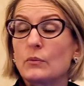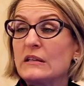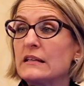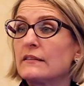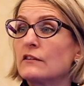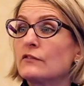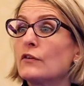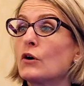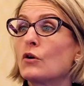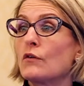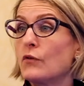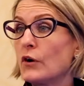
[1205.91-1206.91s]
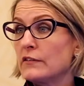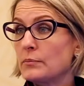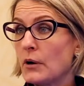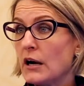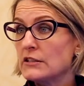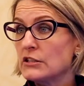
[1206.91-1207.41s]
So we did this photo voice
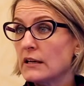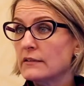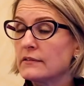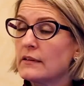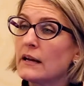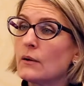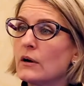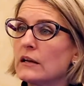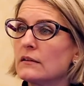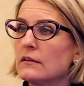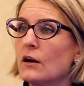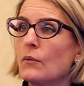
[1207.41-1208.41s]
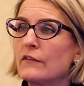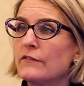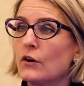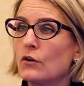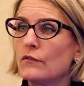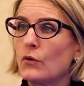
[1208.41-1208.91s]
project. Does anyone know what
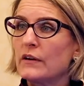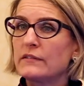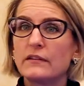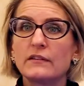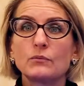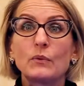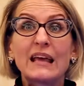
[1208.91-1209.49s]
photo voice is?